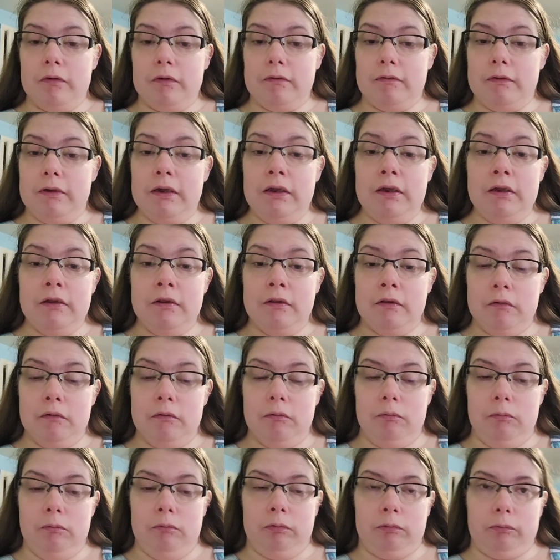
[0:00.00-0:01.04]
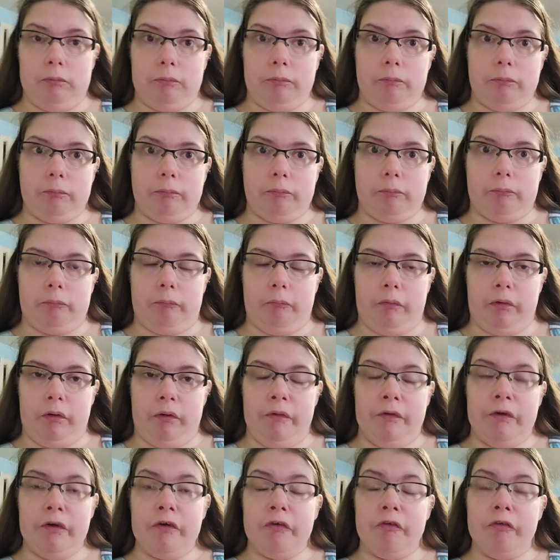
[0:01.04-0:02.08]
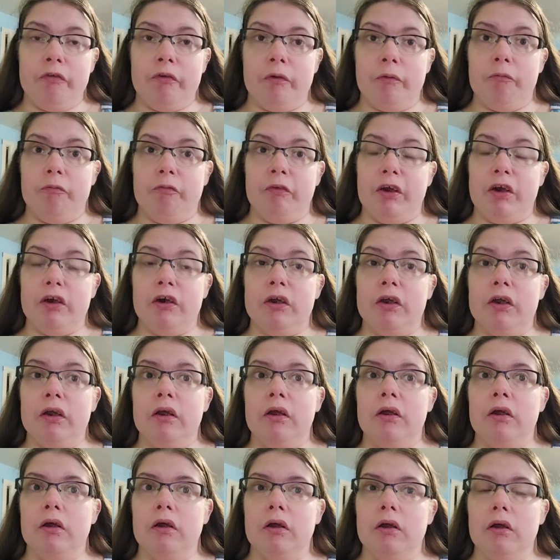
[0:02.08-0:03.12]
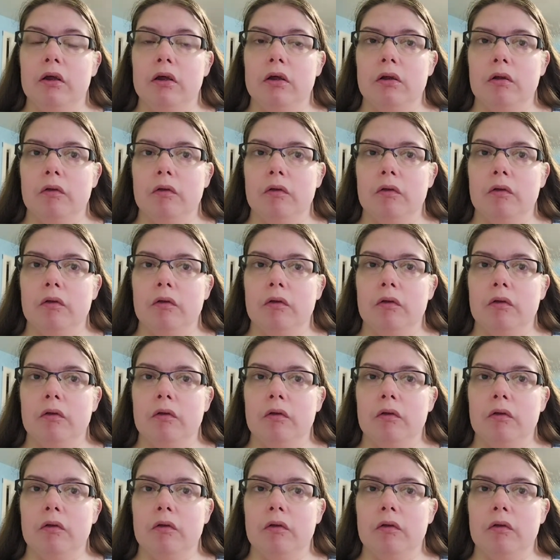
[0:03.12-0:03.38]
The scenes, there's some very,